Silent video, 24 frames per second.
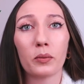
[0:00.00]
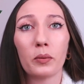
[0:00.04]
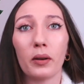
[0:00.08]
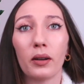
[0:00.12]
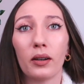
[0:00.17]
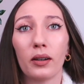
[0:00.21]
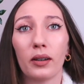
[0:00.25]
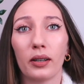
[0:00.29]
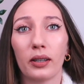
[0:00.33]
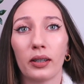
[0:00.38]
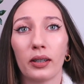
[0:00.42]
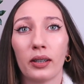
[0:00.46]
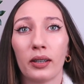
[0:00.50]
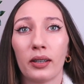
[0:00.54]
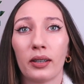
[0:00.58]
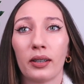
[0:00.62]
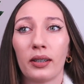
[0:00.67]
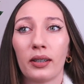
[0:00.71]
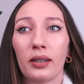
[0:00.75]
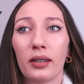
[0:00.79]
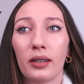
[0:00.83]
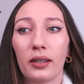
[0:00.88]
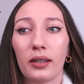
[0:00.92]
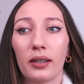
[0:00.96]
why
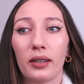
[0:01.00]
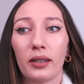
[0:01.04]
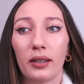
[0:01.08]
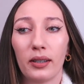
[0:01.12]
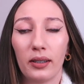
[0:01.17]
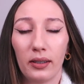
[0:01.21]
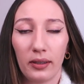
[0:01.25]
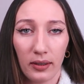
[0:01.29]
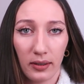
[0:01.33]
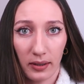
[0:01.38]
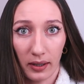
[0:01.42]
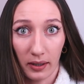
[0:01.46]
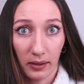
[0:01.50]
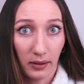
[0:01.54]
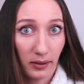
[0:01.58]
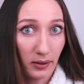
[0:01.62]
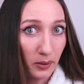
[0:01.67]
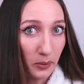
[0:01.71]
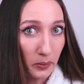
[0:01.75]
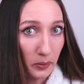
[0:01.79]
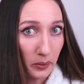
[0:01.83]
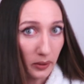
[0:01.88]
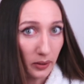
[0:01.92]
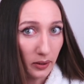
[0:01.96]
in the
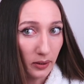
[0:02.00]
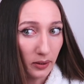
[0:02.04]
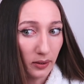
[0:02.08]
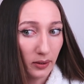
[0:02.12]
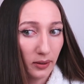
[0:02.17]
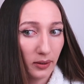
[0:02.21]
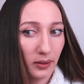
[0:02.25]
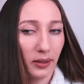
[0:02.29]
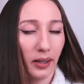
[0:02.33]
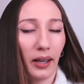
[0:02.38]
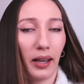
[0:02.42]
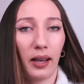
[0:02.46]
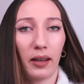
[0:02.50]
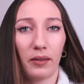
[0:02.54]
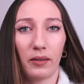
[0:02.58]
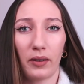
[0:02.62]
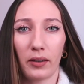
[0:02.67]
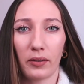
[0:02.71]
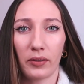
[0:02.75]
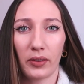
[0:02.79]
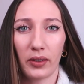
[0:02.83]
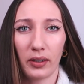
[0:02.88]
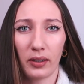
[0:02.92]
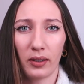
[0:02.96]
dental world they have
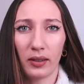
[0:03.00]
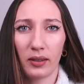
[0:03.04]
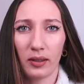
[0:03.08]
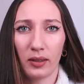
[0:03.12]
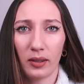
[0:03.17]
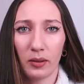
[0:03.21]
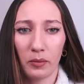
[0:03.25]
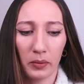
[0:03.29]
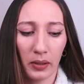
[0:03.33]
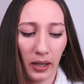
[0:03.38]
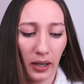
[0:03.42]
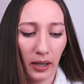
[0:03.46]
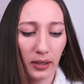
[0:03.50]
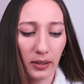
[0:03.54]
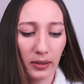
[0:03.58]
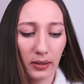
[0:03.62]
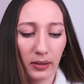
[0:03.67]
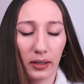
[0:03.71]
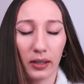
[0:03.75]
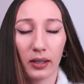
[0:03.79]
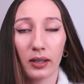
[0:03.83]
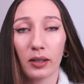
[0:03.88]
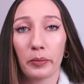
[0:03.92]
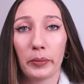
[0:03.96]
everything in
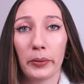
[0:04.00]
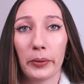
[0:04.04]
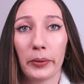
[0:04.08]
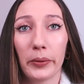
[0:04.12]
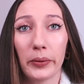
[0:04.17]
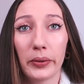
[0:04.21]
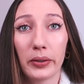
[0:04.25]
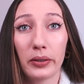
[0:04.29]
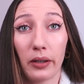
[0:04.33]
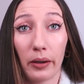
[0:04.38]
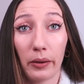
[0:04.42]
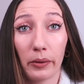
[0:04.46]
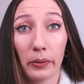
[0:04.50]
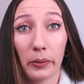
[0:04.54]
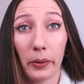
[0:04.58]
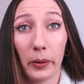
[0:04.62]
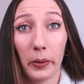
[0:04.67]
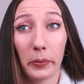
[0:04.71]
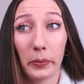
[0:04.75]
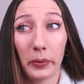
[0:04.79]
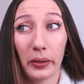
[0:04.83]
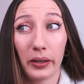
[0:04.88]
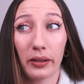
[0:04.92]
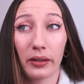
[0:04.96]
plastic, but don't
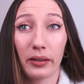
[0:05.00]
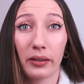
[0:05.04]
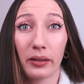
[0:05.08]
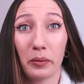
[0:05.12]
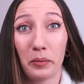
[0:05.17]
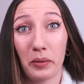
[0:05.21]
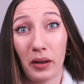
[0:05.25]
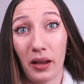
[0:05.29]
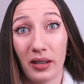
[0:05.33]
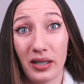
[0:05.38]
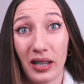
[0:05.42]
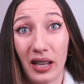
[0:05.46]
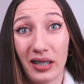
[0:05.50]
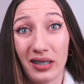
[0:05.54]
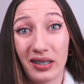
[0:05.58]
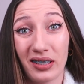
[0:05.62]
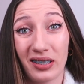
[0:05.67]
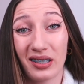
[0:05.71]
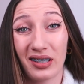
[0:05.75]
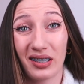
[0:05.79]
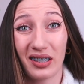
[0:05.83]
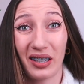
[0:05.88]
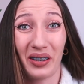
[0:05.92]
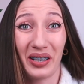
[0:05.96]
quote me because I'm not a
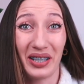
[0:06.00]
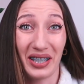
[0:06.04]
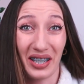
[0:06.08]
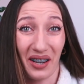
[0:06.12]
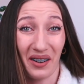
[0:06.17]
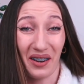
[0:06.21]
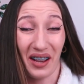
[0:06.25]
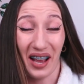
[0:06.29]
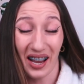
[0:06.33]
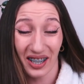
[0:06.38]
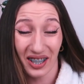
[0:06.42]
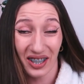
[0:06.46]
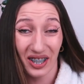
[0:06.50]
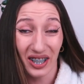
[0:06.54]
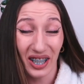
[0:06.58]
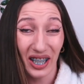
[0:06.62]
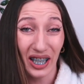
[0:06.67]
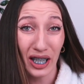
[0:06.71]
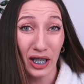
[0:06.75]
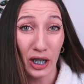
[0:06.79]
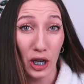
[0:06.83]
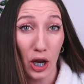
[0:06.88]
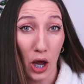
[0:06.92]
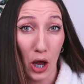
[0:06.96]
dentist, so I don't
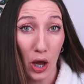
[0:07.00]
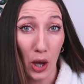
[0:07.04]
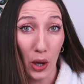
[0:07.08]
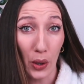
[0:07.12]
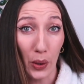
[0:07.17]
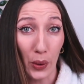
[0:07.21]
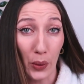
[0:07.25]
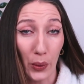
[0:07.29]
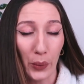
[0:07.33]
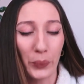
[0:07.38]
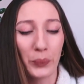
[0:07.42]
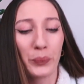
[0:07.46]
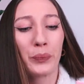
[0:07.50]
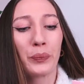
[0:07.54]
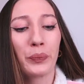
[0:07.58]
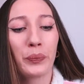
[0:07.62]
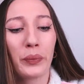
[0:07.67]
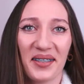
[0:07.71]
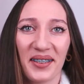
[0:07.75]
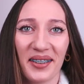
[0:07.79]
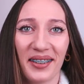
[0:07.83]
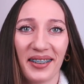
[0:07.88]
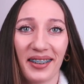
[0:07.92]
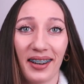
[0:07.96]
actually know.
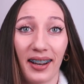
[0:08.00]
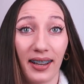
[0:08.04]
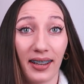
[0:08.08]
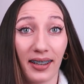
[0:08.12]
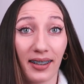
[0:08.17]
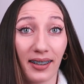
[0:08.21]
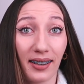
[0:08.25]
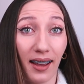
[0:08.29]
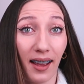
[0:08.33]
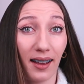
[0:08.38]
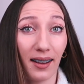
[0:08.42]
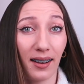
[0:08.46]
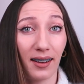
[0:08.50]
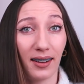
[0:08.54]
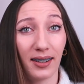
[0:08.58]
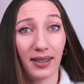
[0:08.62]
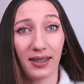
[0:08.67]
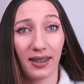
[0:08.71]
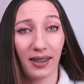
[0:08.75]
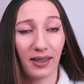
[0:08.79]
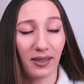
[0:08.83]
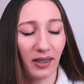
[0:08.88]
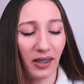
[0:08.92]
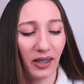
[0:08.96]
But yeah, I don't
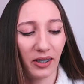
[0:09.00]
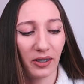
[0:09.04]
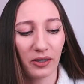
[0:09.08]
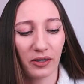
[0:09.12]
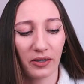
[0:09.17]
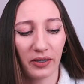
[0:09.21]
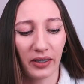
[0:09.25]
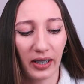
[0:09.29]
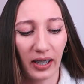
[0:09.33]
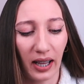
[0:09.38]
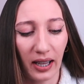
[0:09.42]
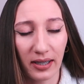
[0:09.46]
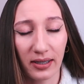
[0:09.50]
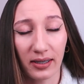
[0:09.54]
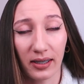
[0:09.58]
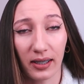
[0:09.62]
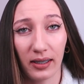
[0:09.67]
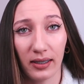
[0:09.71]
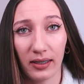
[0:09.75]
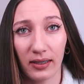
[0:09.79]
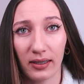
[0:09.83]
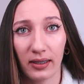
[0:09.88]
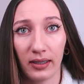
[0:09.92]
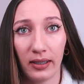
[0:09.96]
know, I just feel less
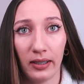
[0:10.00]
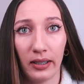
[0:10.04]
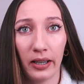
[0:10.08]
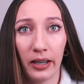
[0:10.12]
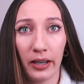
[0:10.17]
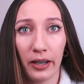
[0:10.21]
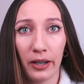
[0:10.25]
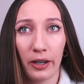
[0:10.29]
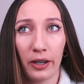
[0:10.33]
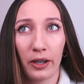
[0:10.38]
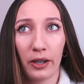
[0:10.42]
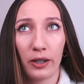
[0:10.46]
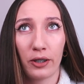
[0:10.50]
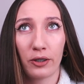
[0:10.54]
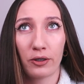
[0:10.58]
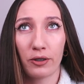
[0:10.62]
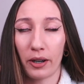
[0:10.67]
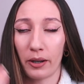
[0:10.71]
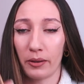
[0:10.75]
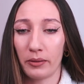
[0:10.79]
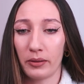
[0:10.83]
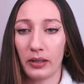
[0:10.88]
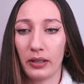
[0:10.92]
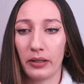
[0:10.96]
guilty
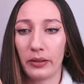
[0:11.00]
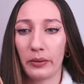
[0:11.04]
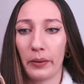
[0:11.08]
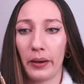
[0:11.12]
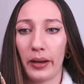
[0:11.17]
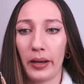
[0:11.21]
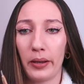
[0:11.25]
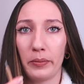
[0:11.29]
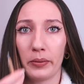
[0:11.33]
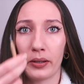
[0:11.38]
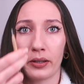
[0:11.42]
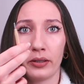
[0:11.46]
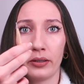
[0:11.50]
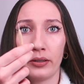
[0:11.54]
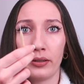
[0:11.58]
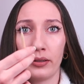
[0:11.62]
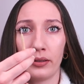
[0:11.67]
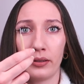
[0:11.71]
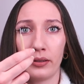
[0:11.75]
throwing these away because